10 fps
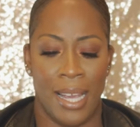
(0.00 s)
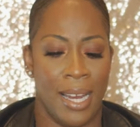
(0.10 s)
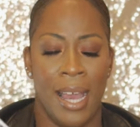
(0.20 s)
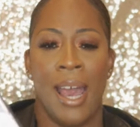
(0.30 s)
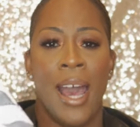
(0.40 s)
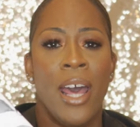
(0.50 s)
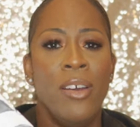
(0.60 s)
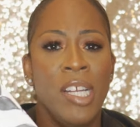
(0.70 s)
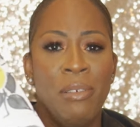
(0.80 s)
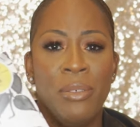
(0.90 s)
And I
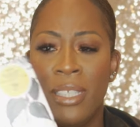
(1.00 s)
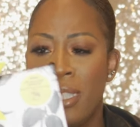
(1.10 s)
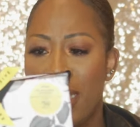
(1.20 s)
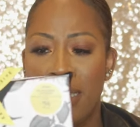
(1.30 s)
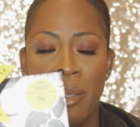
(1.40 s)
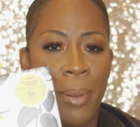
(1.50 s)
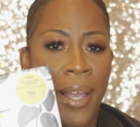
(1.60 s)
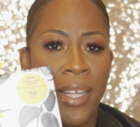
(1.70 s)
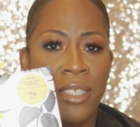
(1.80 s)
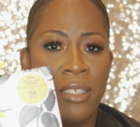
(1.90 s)
don't even want to take the
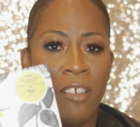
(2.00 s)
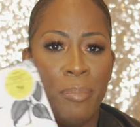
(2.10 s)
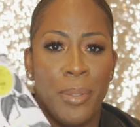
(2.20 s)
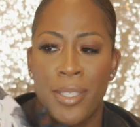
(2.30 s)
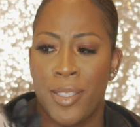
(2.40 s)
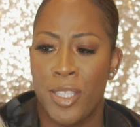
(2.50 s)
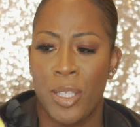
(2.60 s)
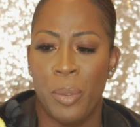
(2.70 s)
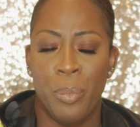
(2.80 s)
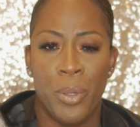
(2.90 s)
packaging off because it's
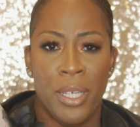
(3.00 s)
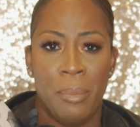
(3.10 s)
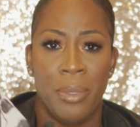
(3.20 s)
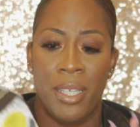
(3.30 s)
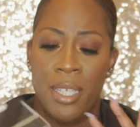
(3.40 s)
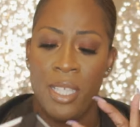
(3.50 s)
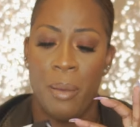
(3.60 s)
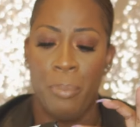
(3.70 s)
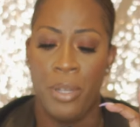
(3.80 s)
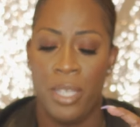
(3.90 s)
so pretty, but it's
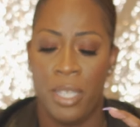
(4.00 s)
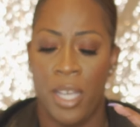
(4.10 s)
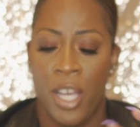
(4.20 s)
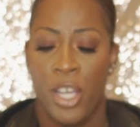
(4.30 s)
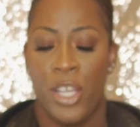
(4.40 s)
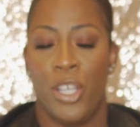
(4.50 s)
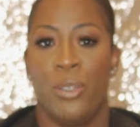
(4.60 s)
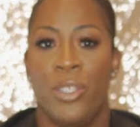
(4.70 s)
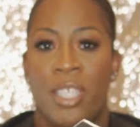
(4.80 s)
a pretty huge